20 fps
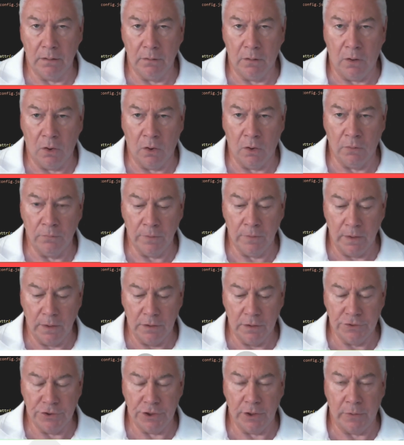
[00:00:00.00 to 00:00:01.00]
of
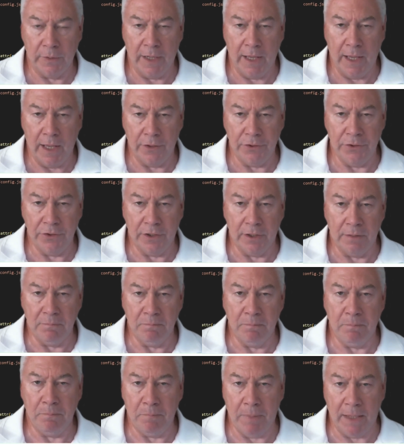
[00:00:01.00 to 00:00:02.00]
showing how you can
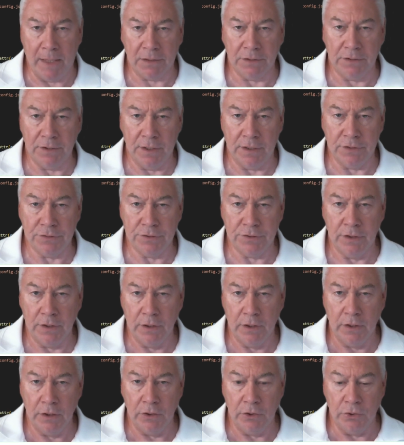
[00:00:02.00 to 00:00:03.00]
backtest
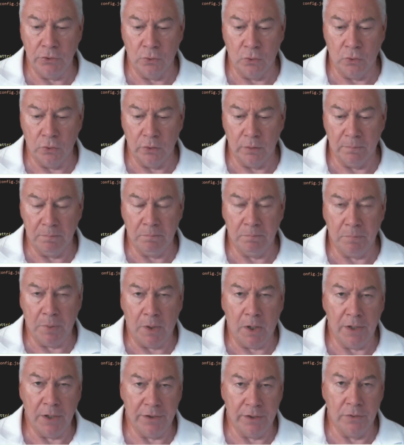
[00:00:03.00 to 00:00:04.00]
your
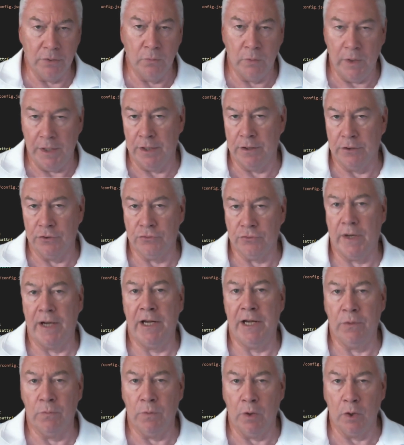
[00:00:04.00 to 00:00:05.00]
Python written
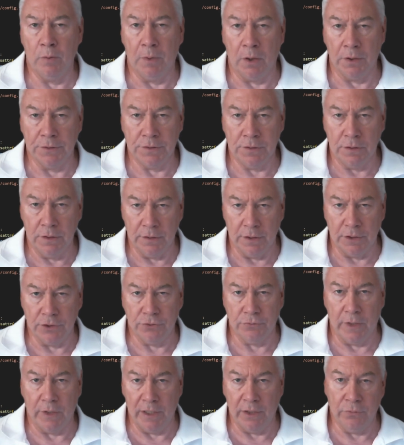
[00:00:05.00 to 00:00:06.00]
trading robots that
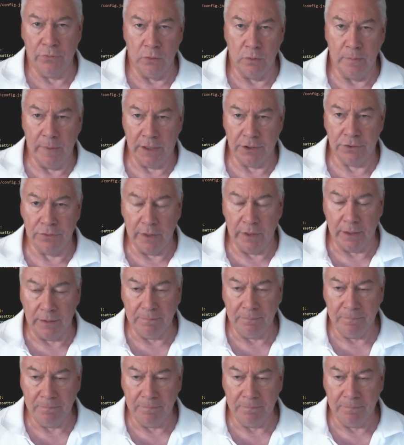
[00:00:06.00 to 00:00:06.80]
trade through Metatrader.